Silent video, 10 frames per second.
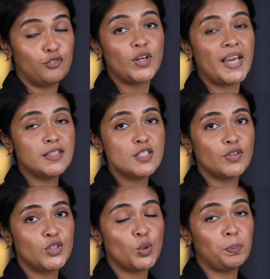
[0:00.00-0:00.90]
If you like this
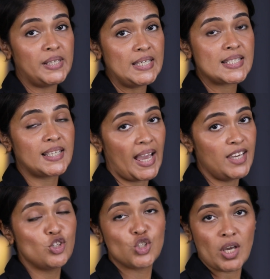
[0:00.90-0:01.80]
video, please
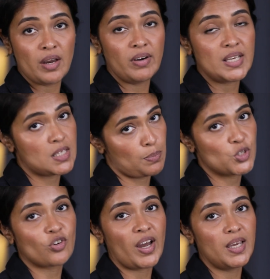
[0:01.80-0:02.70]
like, share and
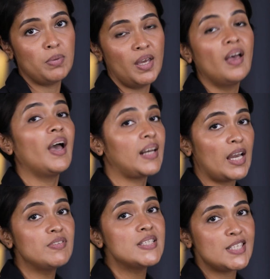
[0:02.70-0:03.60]
subscribe. And
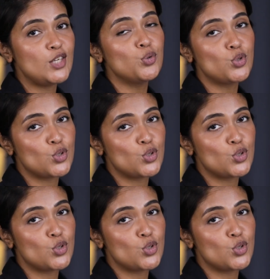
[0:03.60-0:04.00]
I will see you